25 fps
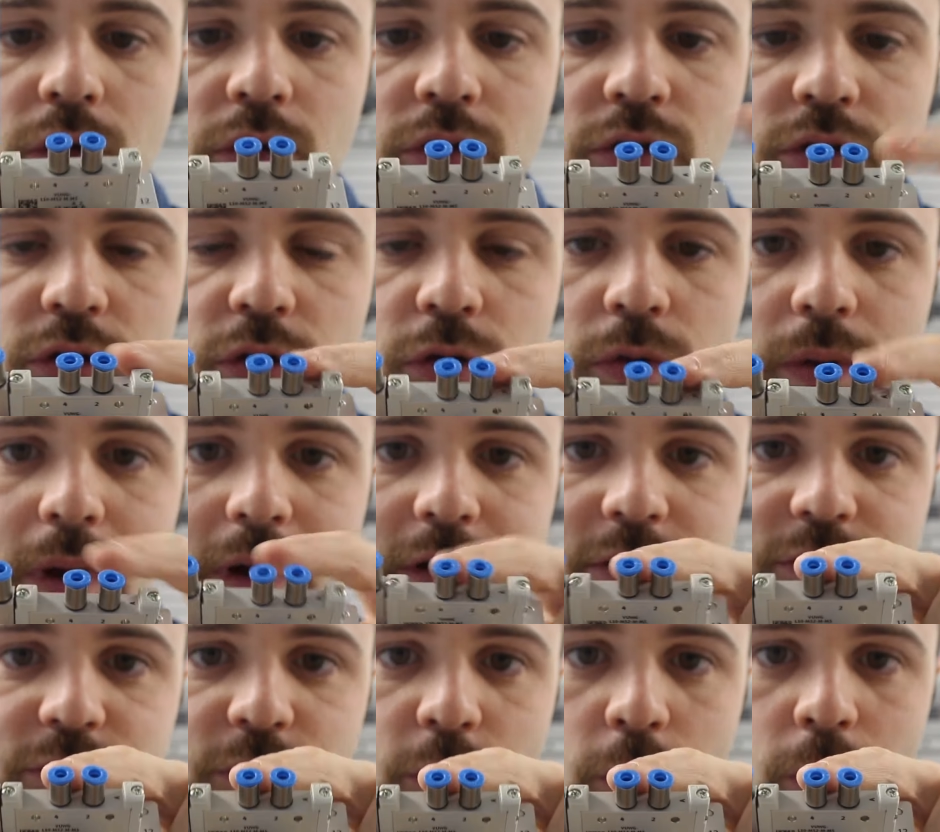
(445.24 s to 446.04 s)
2
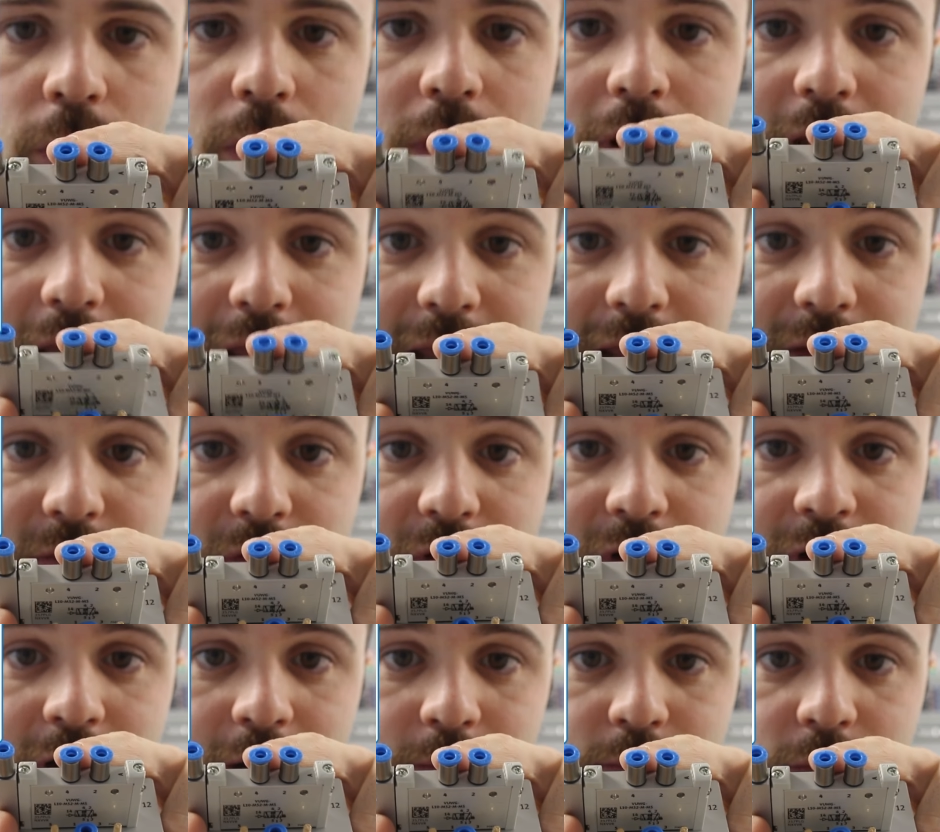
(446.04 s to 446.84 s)
and 4,
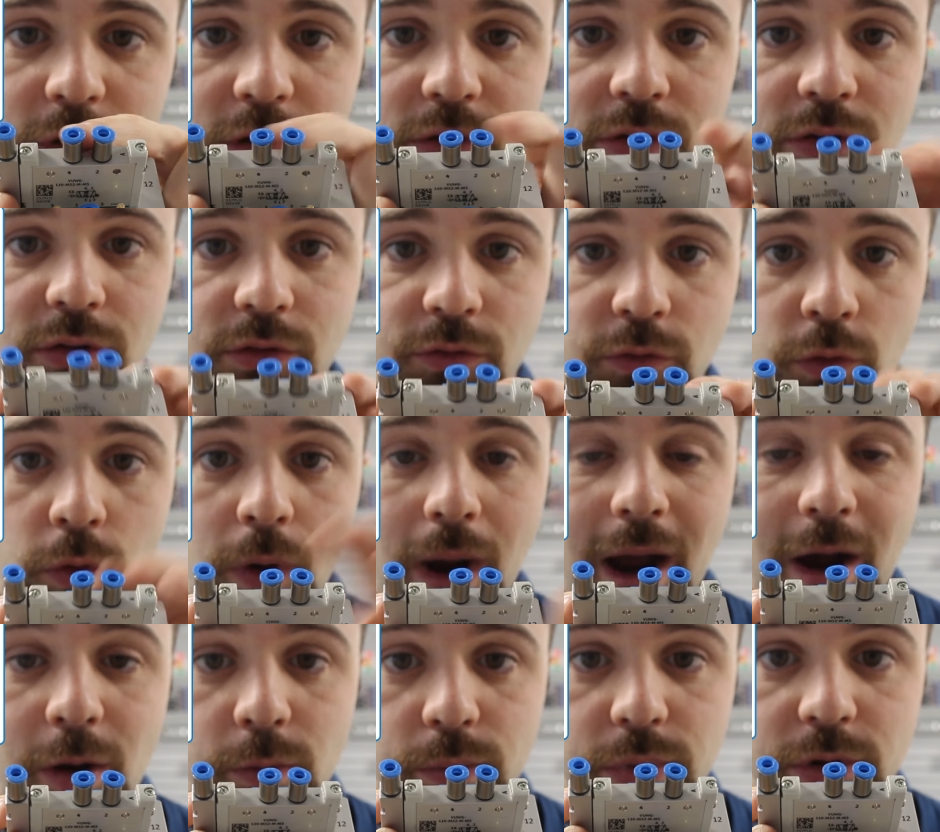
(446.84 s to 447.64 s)
even numbers for
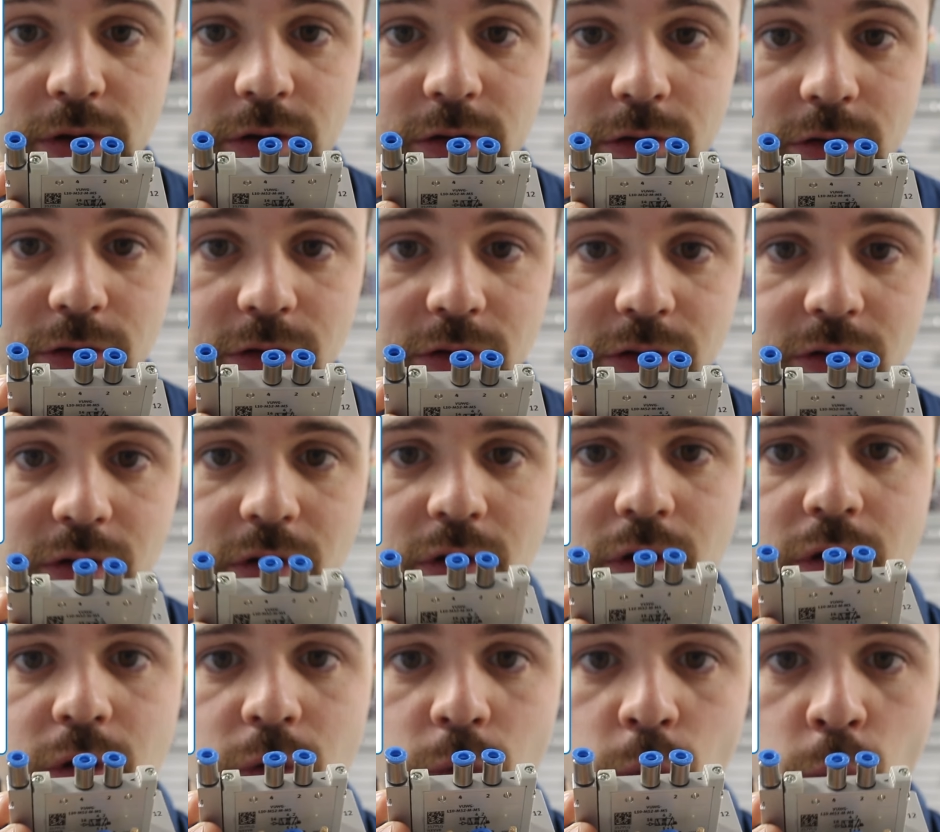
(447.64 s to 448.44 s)
outputs,
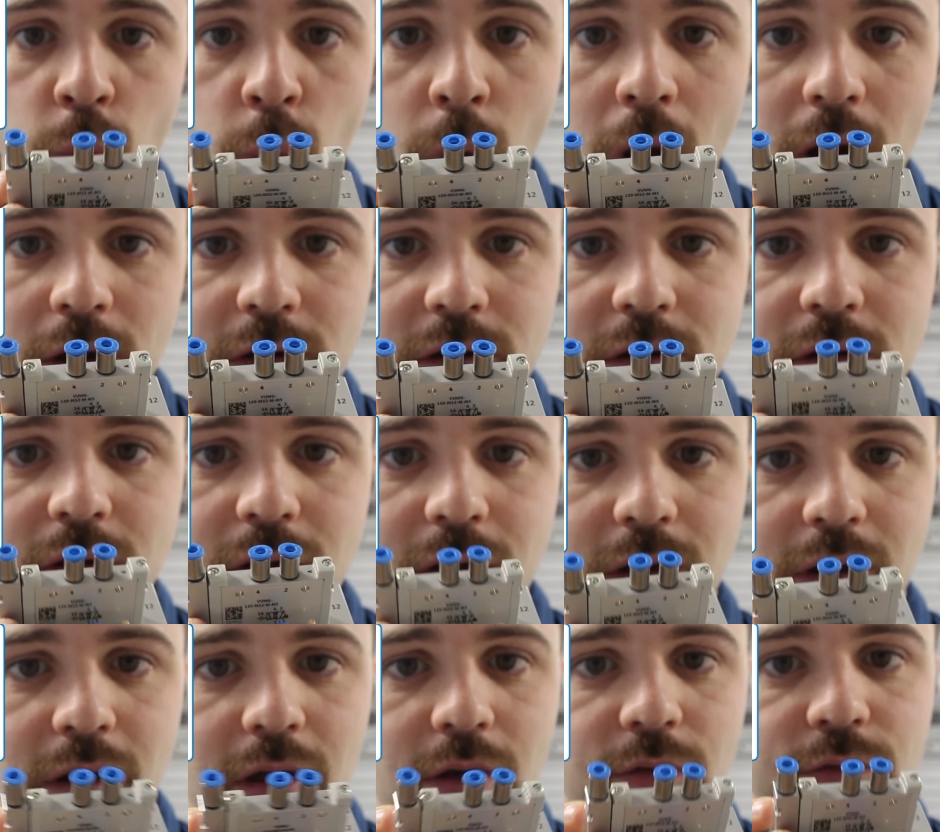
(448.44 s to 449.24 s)
1
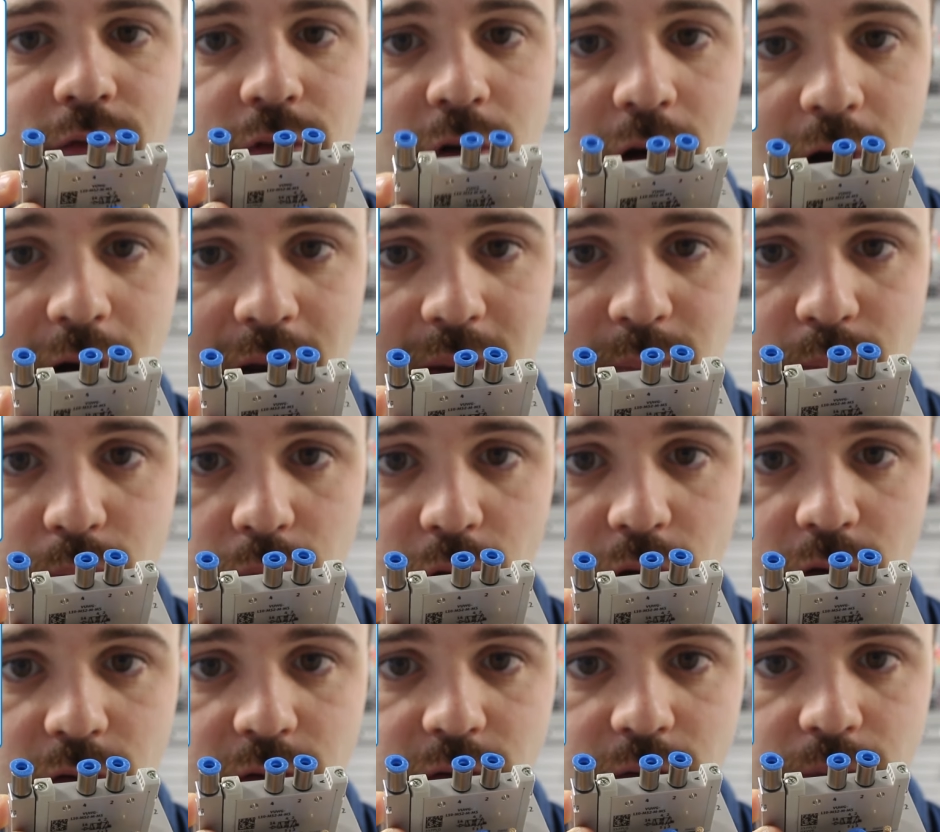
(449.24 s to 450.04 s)
for our
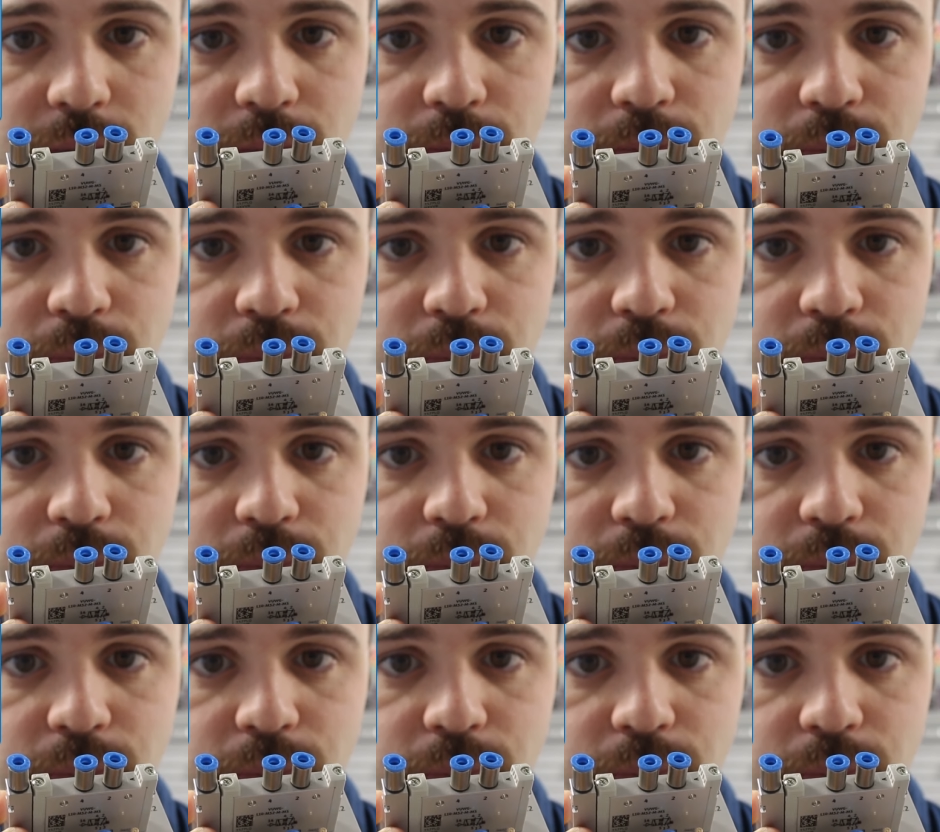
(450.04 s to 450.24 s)
input.